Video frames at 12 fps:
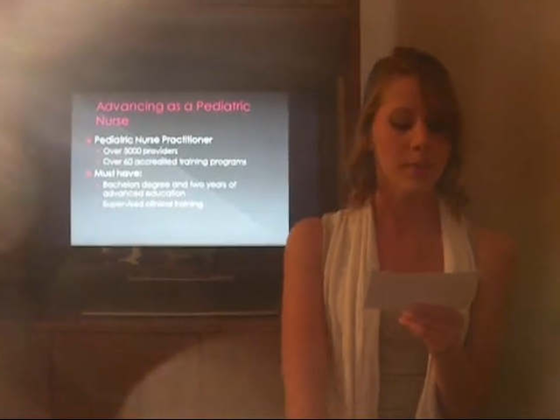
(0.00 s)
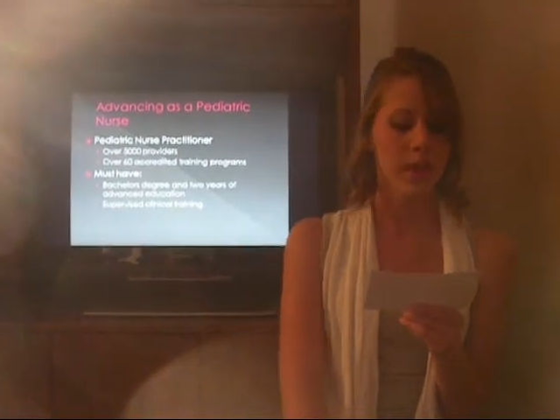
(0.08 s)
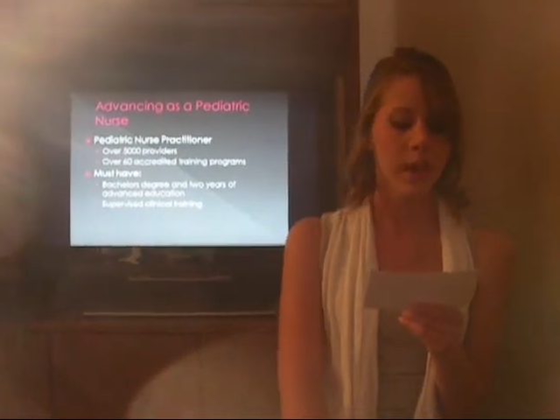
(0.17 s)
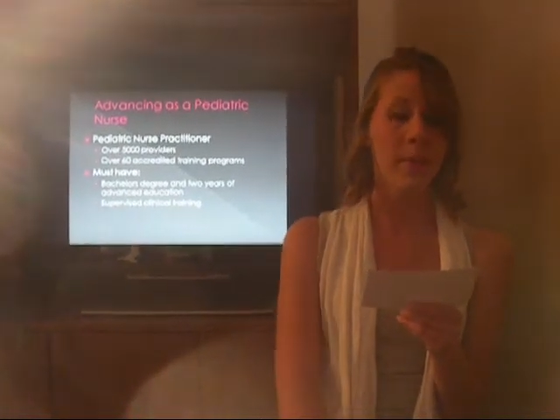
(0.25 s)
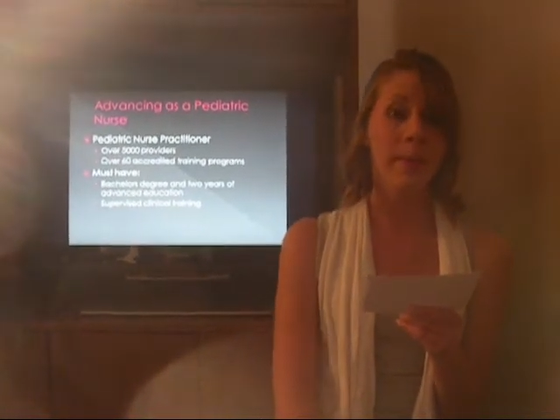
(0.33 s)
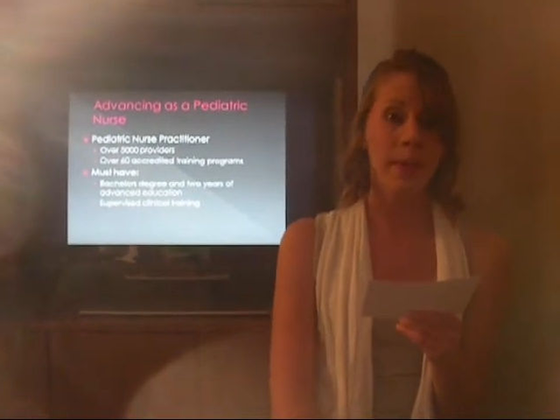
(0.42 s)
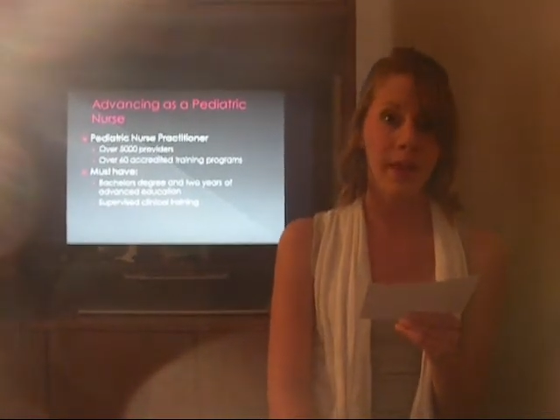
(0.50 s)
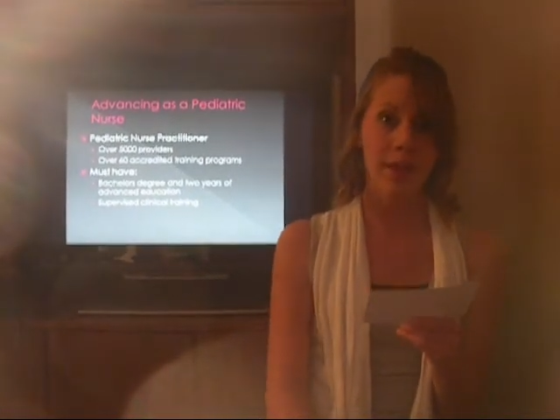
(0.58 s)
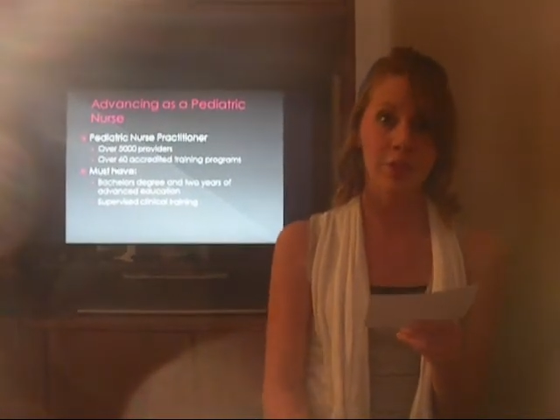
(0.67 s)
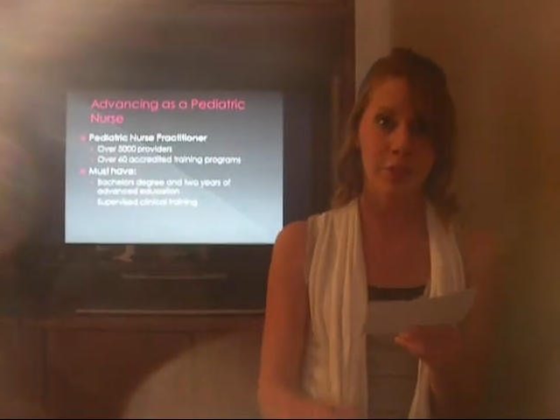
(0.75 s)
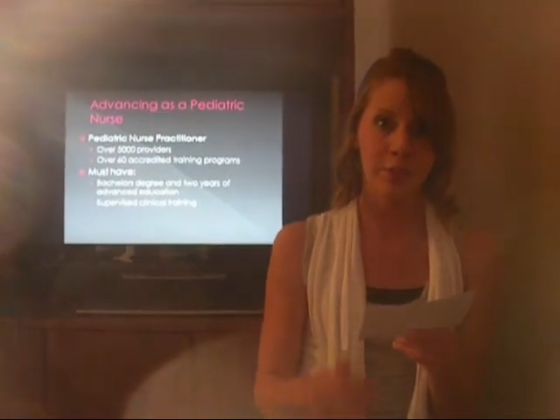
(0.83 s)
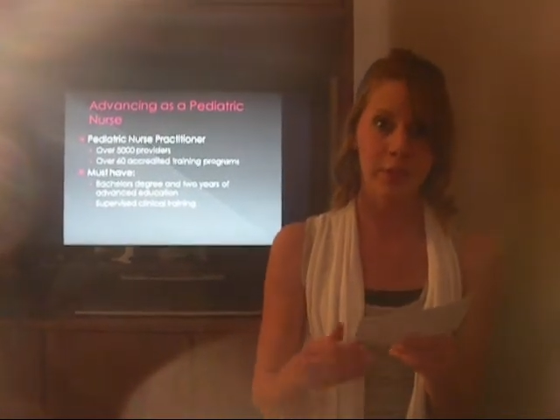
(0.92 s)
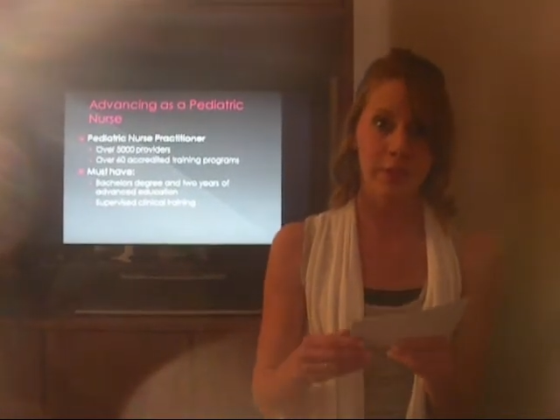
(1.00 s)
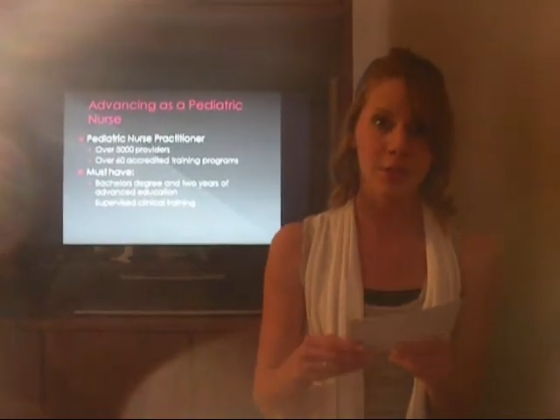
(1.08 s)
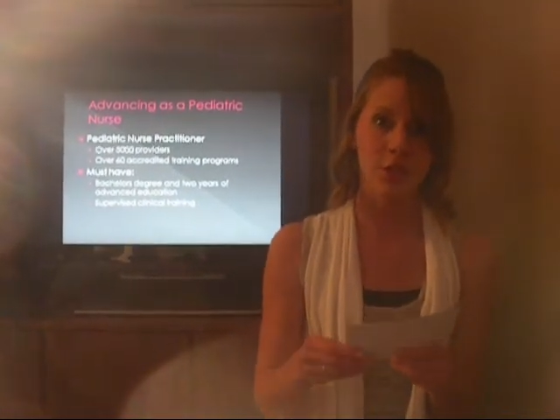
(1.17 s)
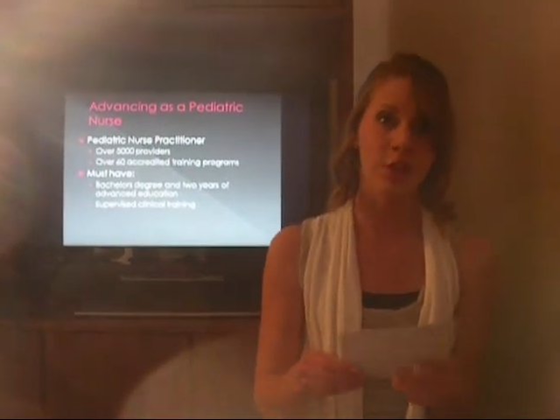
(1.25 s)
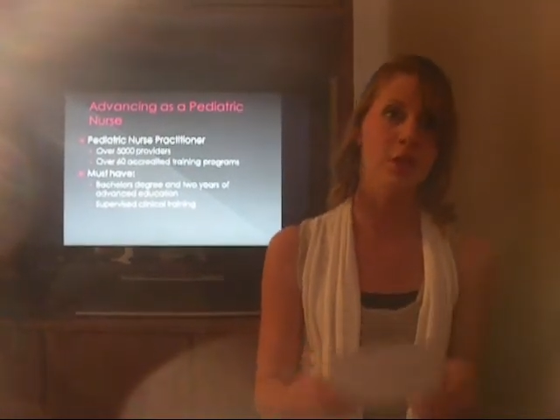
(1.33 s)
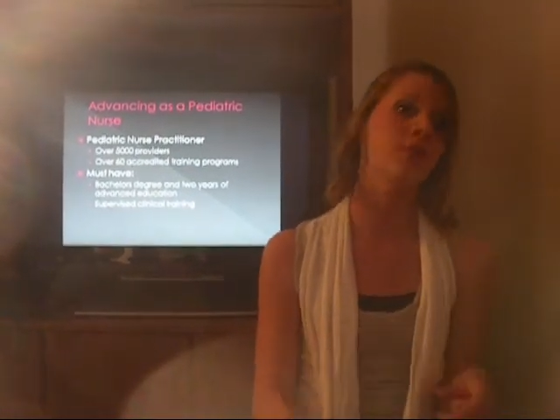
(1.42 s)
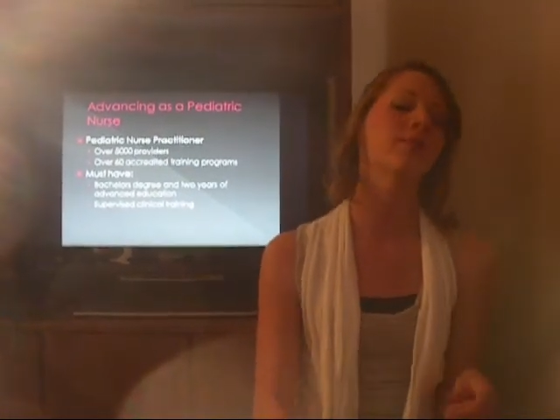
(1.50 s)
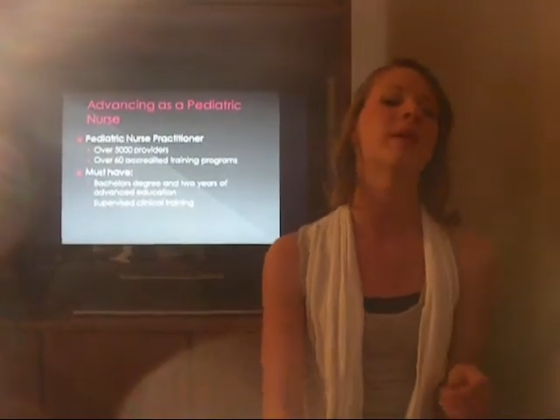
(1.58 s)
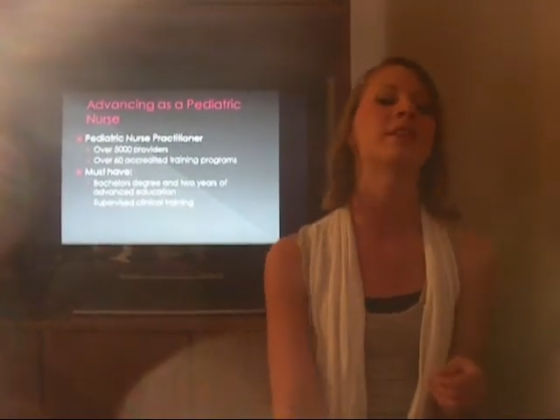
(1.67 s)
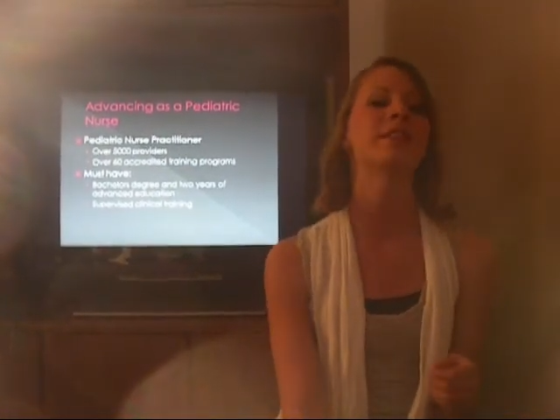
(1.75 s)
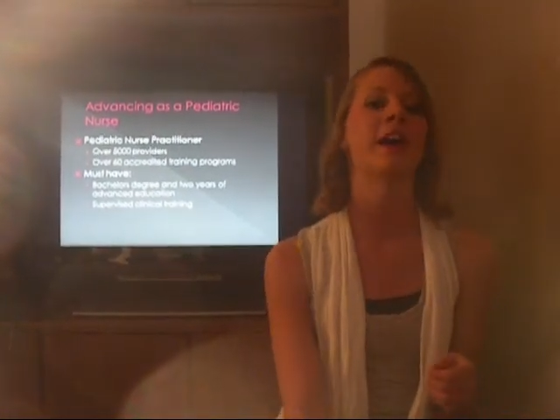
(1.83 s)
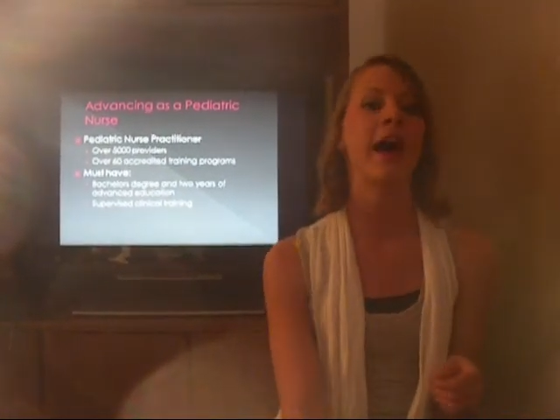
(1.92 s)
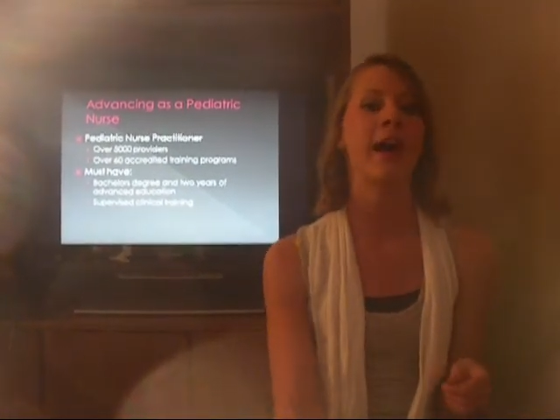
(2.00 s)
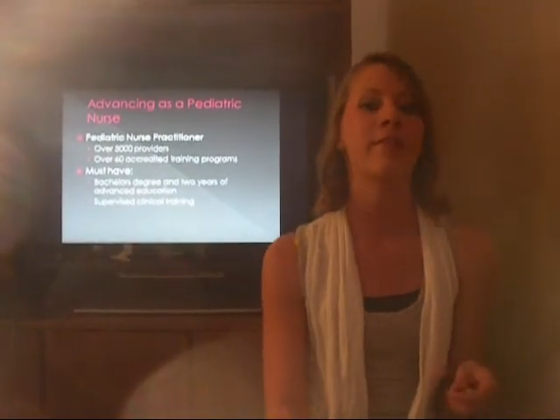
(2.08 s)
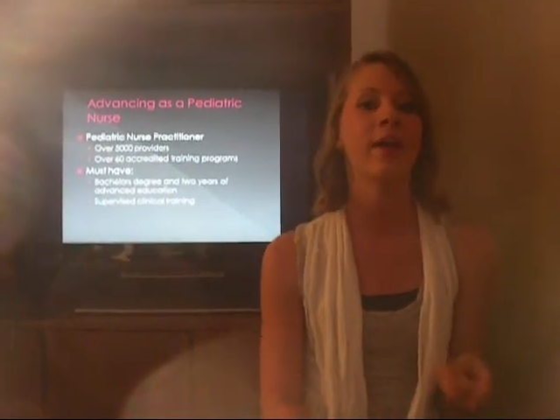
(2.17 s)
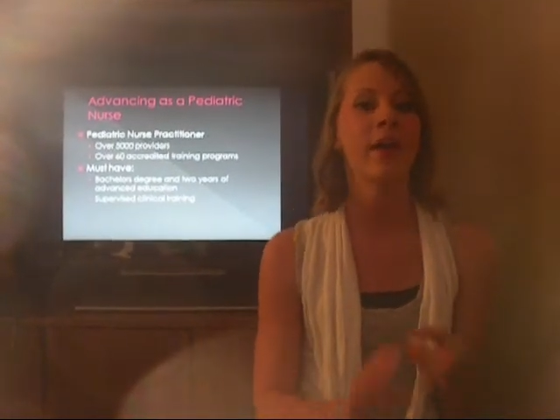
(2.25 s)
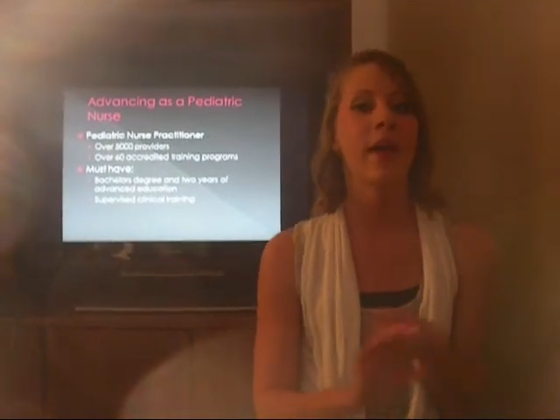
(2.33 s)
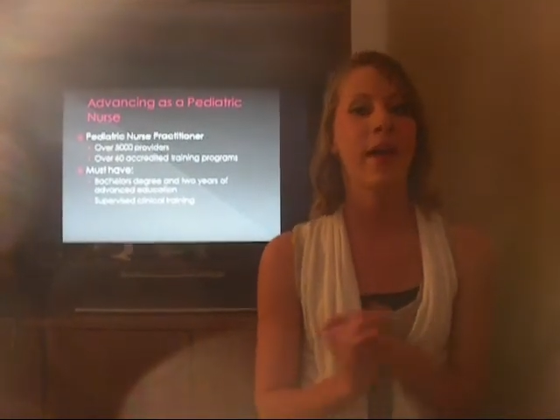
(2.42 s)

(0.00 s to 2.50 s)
To become a pediatric nurse practitioner, you must have